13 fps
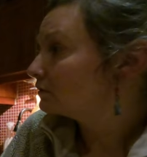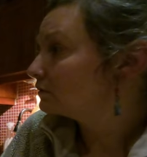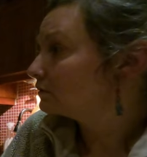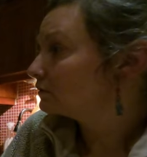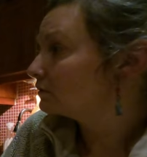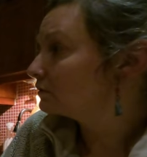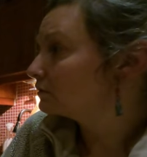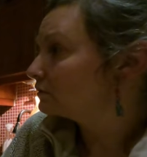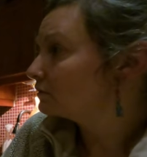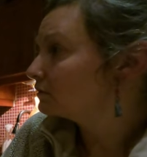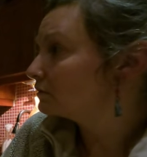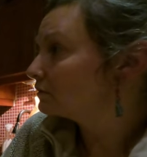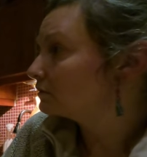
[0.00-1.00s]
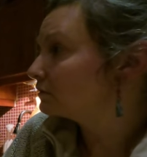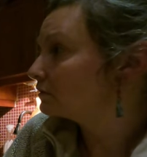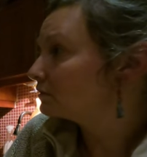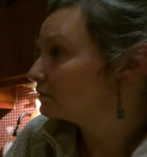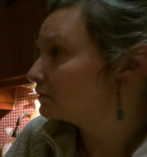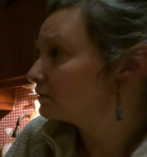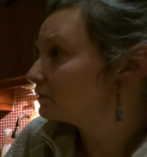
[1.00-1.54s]

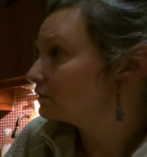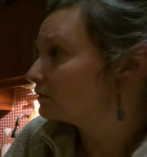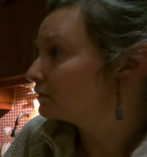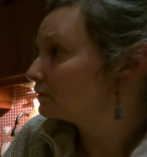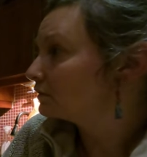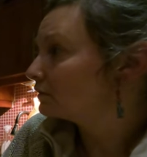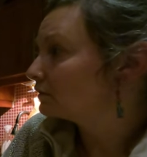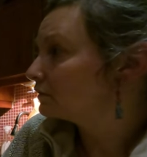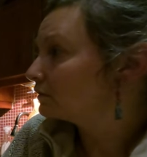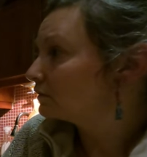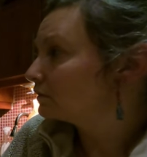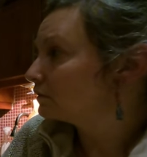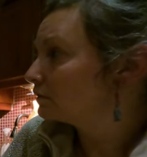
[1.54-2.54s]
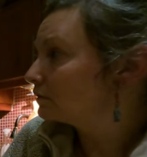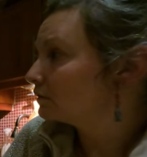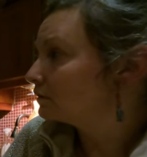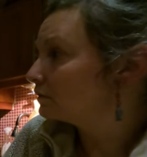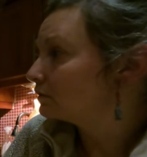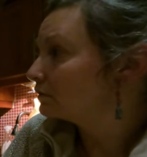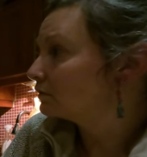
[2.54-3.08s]

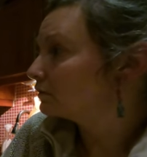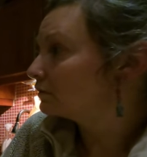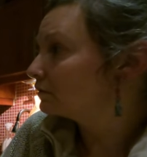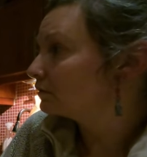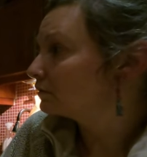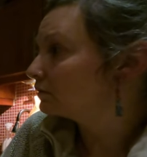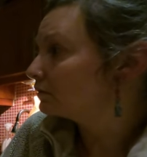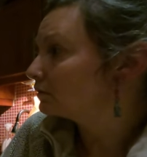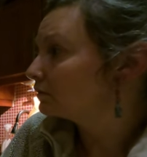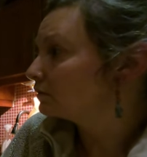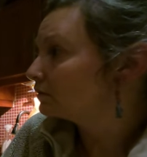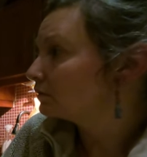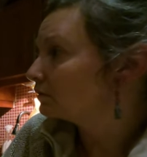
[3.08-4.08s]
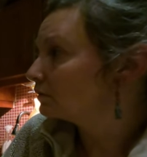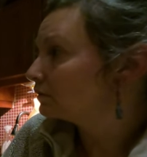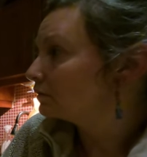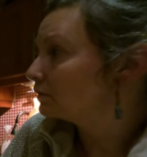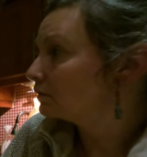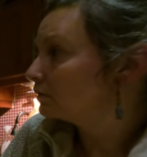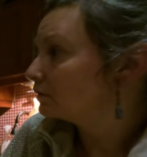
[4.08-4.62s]

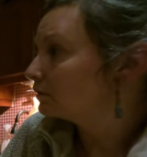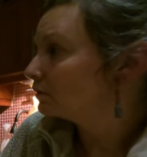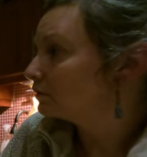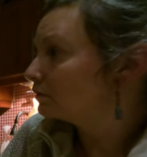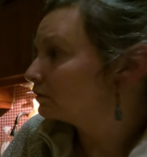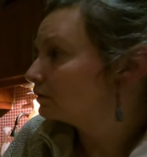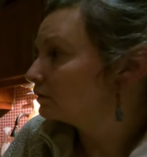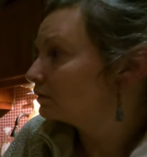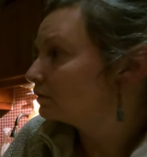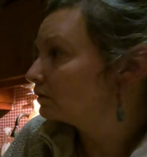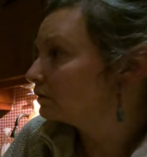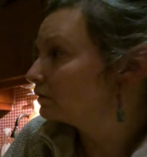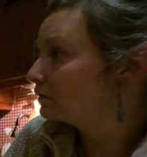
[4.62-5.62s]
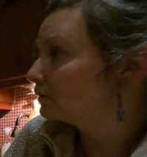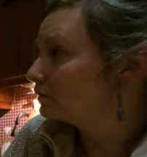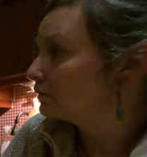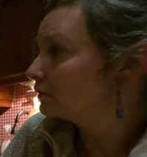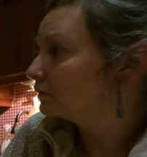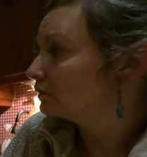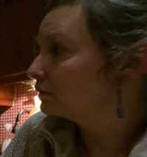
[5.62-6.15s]

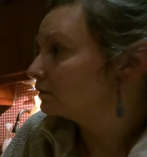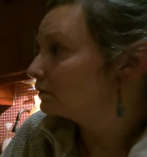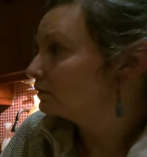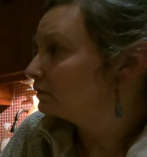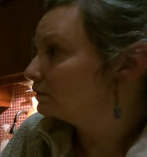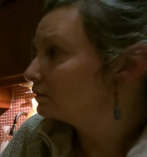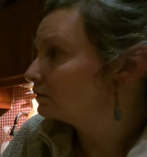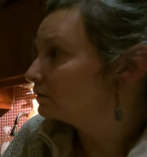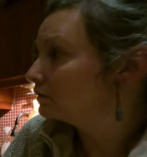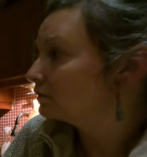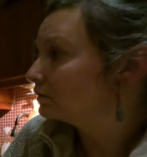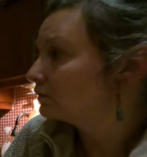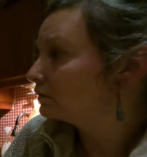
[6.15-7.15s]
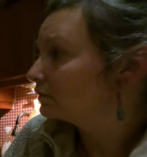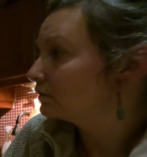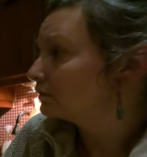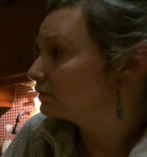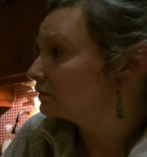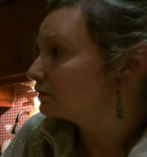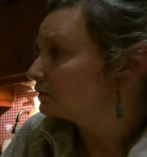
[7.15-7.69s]

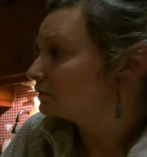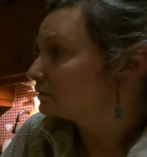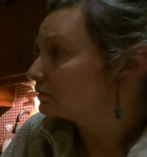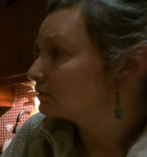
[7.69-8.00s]
[no speech]